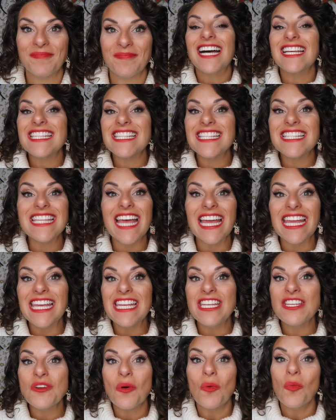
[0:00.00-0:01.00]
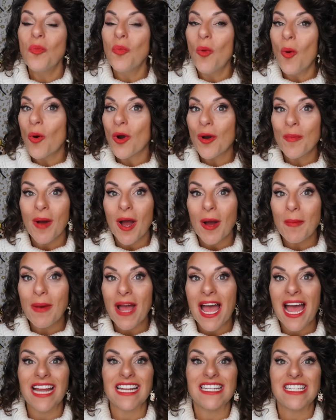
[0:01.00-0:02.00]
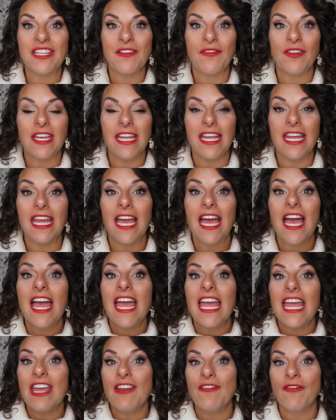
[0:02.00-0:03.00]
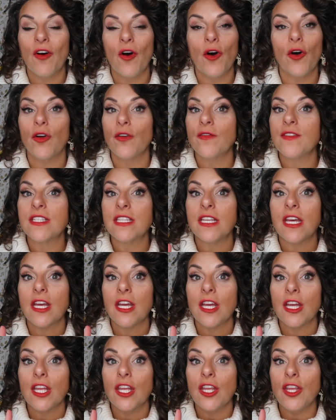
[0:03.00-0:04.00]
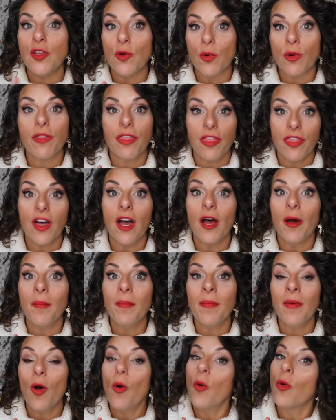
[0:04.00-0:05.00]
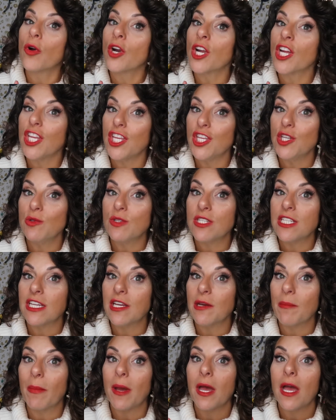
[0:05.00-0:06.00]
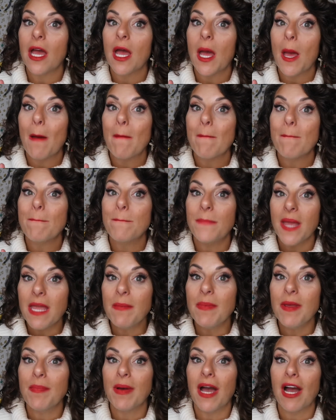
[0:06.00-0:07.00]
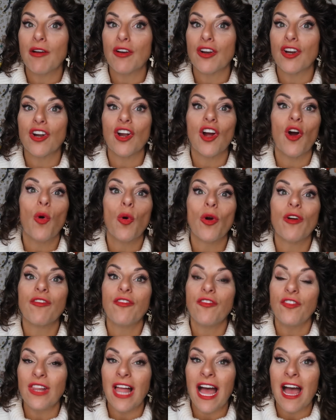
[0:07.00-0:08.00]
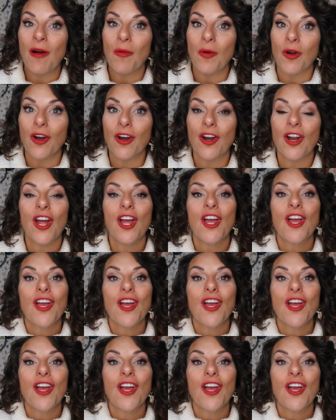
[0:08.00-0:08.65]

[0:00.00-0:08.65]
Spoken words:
A second warm-up activity involves your thumb or a Q-tip, baby powder, or flour.